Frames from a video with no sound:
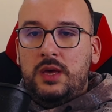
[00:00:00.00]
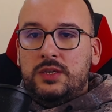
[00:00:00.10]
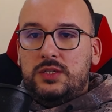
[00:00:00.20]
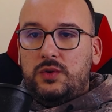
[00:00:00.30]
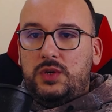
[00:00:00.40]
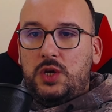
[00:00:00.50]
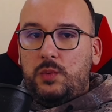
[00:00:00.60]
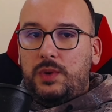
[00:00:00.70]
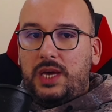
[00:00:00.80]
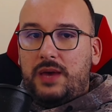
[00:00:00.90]
So here
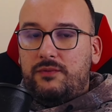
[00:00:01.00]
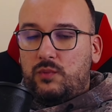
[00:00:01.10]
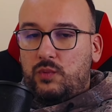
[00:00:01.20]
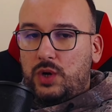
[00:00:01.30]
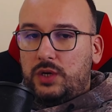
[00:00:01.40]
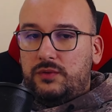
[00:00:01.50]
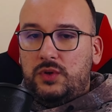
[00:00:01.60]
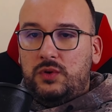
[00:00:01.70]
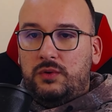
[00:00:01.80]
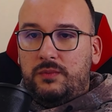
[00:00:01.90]
we have rook
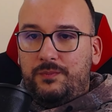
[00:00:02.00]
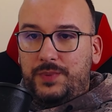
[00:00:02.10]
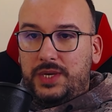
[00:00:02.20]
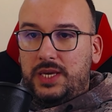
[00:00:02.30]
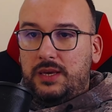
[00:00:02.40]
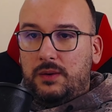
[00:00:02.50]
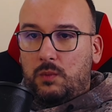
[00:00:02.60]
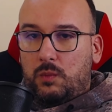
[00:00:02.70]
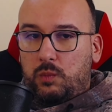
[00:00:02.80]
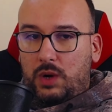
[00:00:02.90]
to
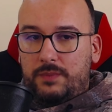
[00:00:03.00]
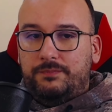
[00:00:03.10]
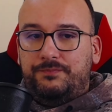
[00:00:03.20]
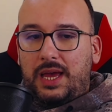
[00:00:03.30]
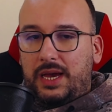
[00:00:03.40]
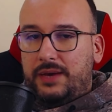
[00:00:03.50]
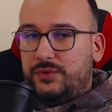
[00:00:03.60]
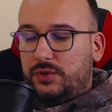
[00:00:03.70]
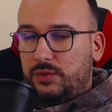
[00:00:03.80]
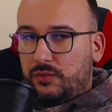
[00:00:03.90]
b1.
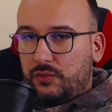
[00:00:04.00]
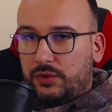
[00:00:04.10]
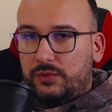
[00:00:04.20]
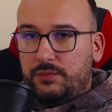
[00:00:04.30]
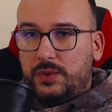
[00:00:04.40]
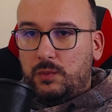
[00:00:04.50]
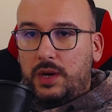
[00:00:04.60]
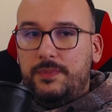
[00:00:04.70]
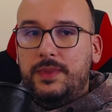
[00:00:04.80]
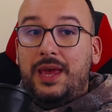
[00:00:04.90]
After the move rook to b1,